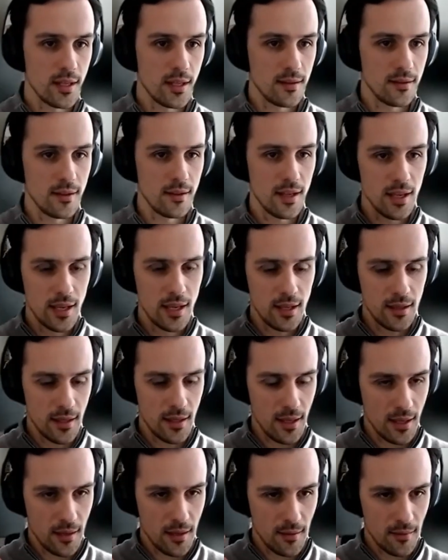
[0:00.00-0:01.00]
and
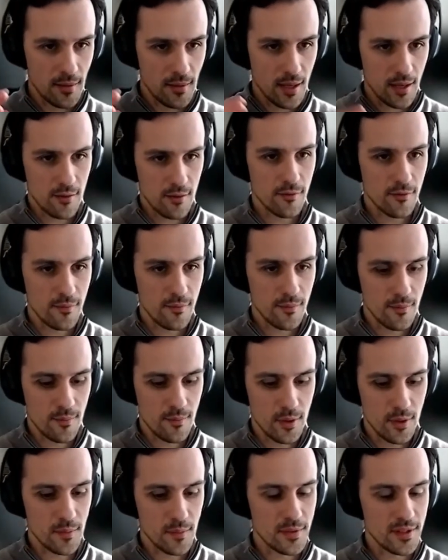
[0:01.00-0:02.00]
they kind of
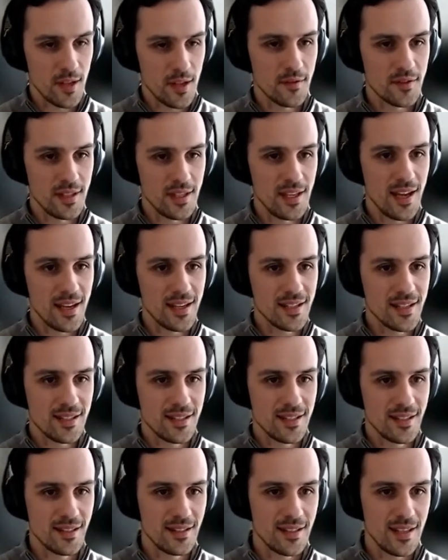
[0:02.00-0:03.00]
put themselves in the ice
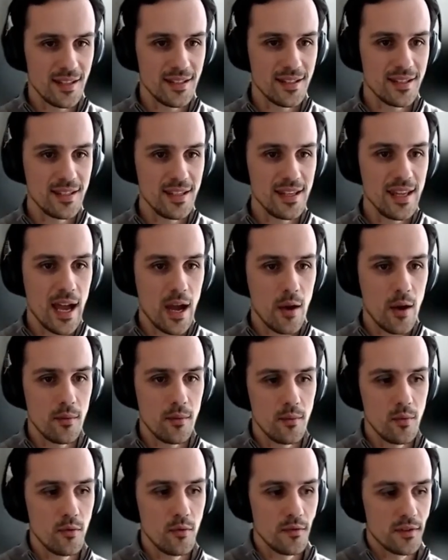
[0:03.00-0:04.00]
and, and see how
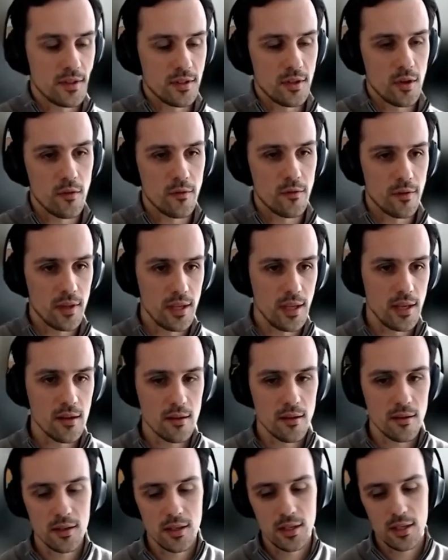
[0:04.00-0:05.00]
it moves over the
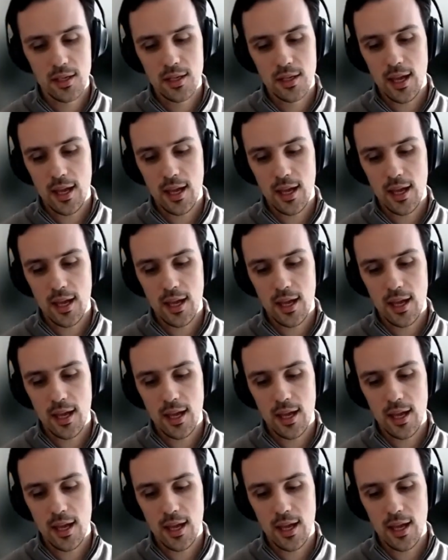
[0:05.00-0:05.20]
year